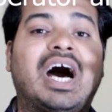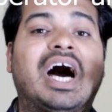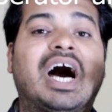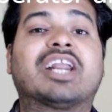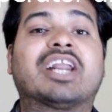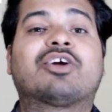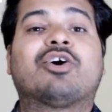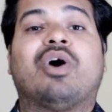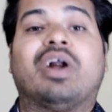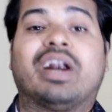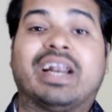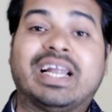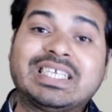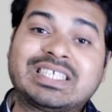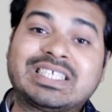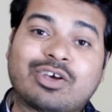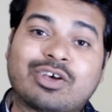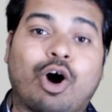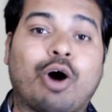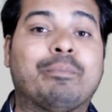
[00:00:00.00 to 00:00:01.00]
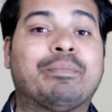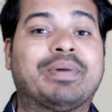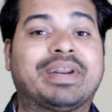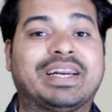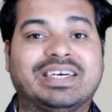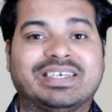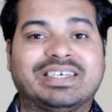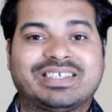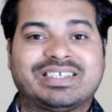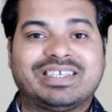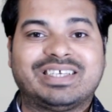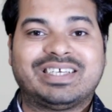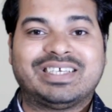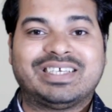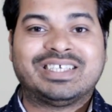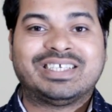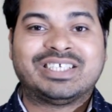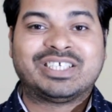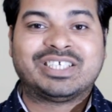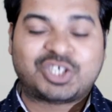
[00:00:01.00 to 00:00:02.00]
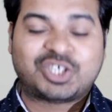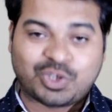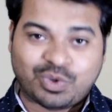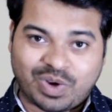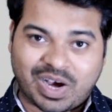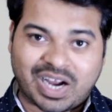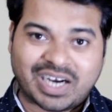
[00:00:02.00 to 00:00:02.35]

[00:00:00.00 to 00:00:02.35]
are called as operands so